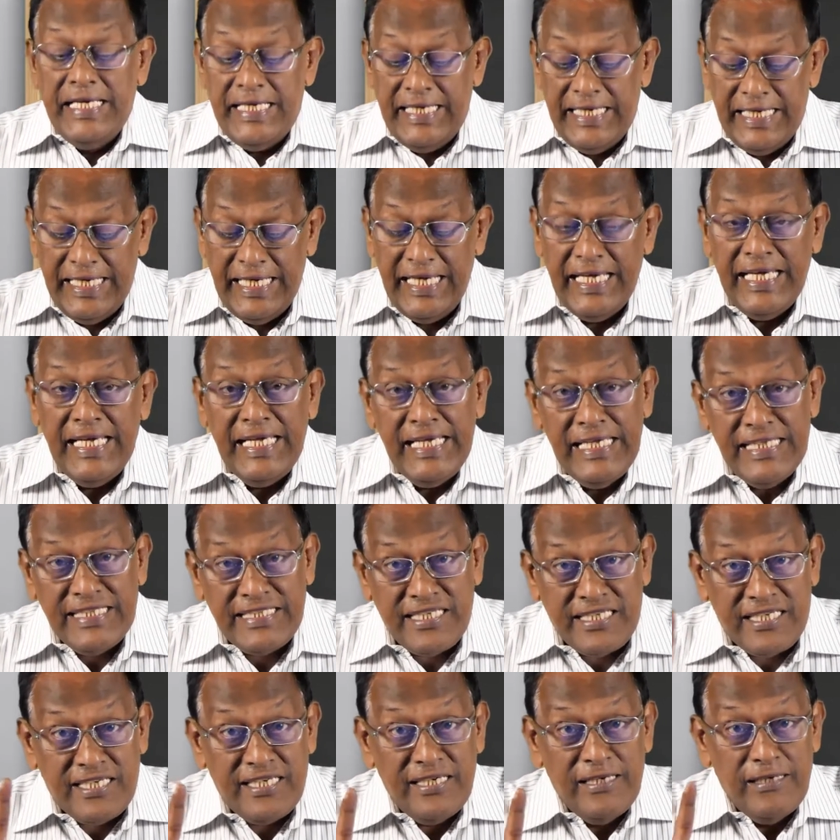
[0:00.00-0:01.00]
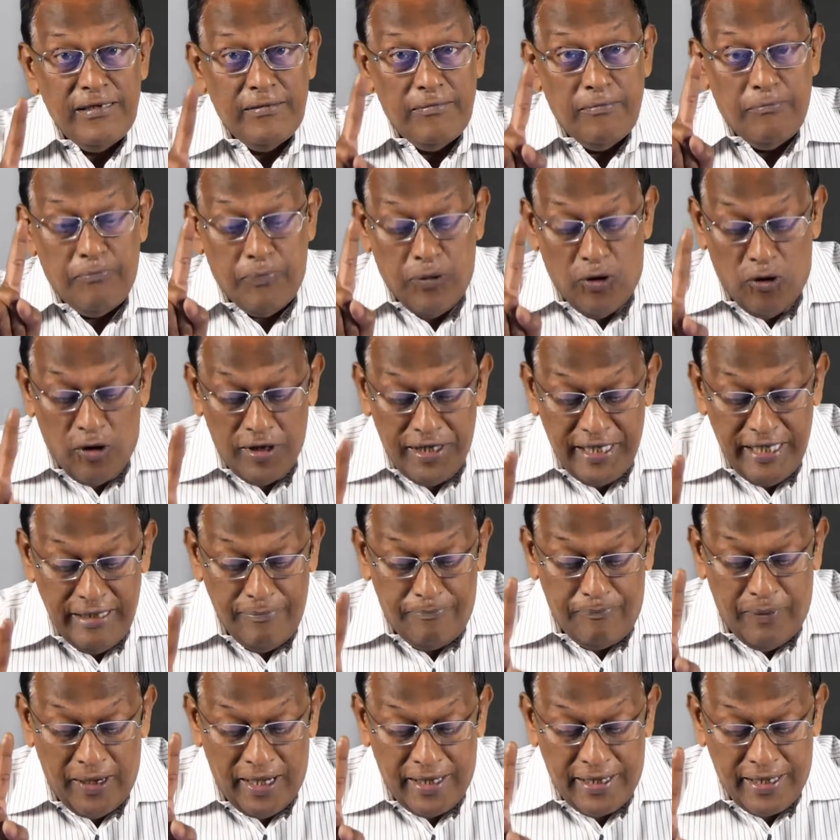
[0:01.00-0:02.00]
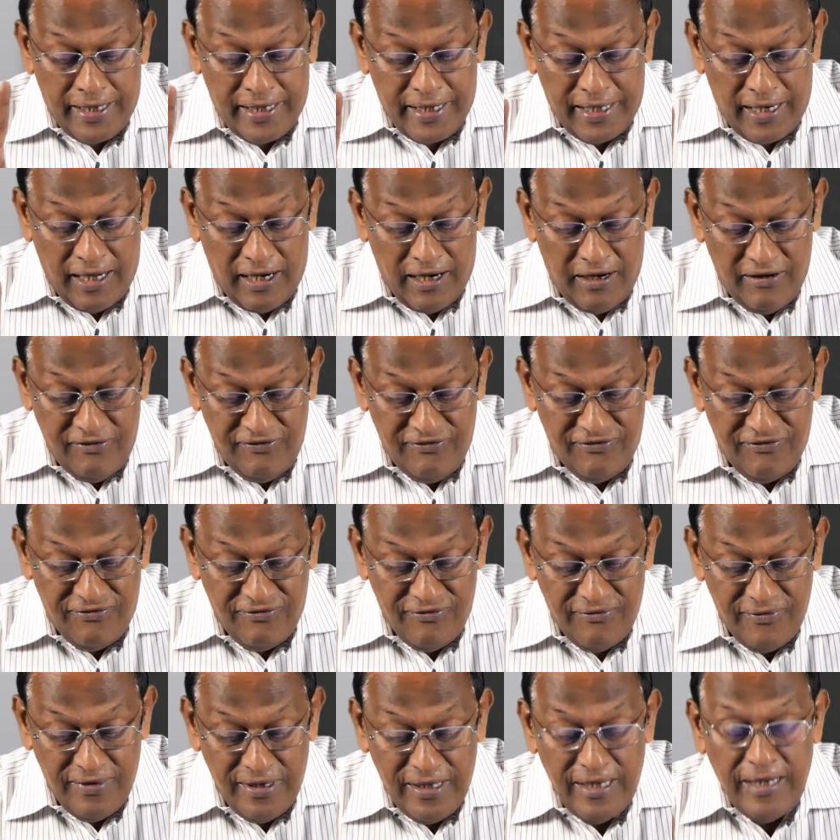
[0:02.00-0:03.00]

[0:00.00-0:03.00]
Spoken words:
Each body paragraph